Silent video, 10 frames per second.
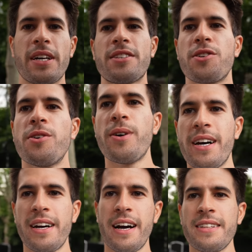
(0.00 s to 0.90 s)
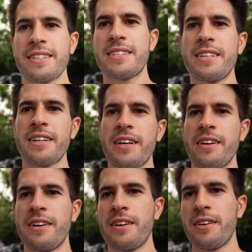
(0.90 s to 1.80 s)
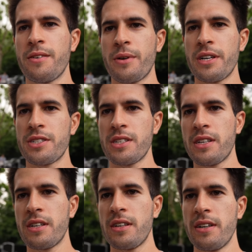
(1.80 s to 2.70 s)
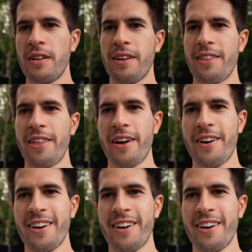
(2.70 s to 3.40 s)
So, Alexia and I. Where is she? There.